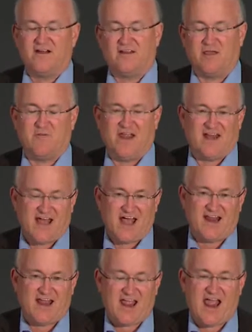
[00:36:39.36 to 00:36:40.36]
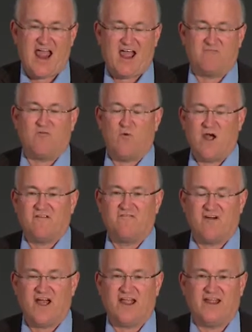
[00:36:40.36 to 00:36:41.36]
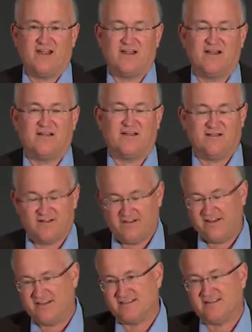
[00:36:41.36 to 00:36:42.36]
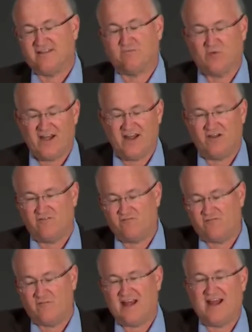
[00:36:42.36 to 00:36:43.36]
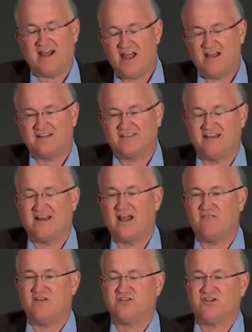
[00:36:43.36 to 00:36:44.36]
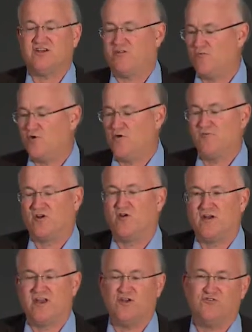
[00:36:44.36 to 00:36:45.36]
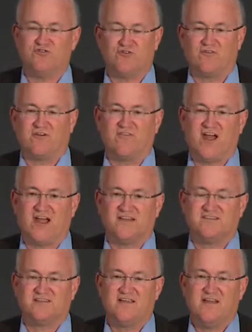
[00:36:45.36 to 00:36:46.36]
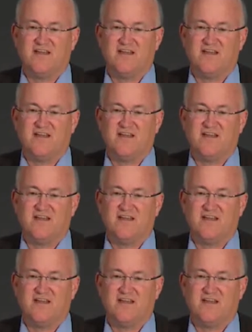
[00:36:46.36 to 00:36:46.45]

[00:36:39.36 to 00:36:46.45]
They may not have Wi-Fi, the radio may not extend coverage into the room they're going to use your device.